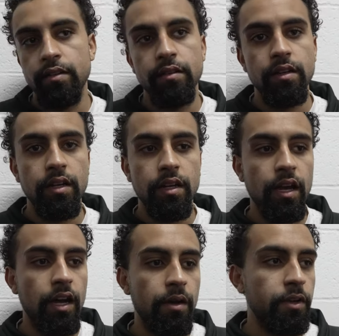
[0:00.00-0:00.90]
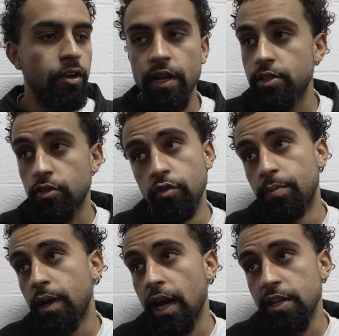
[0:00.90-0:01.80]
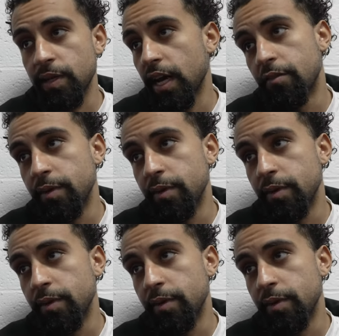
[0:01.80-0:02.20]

You know, that's the group of guys we have.